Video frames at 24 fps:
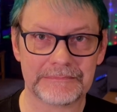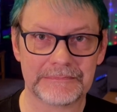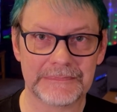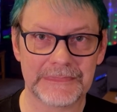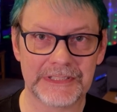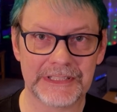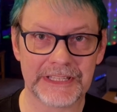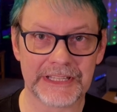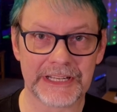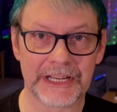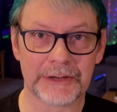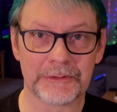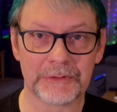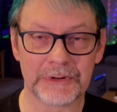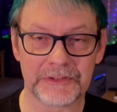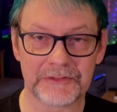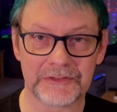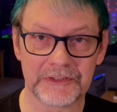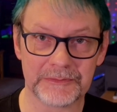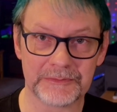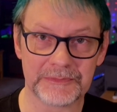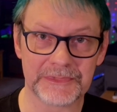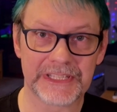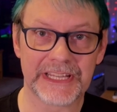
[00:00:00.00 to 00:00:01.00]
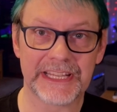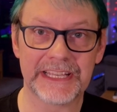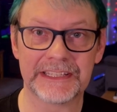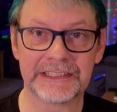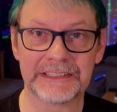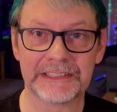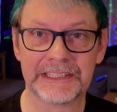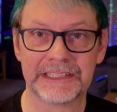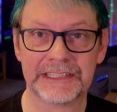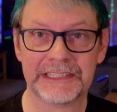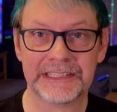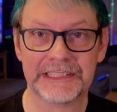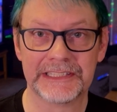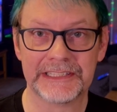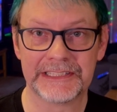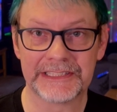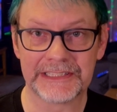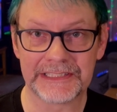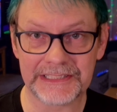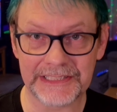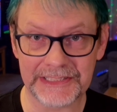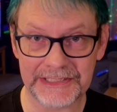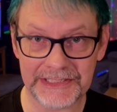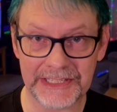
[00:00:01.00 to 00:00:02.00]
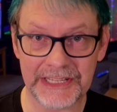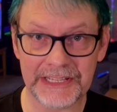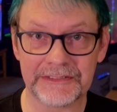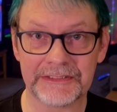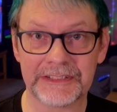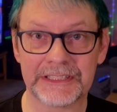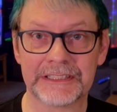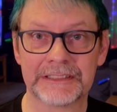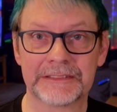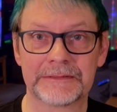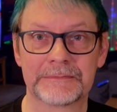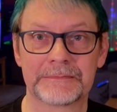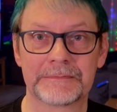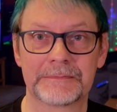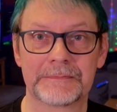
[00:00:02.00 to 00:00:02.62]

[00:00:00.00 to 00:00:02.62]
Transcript: And then I work from 10 to 7.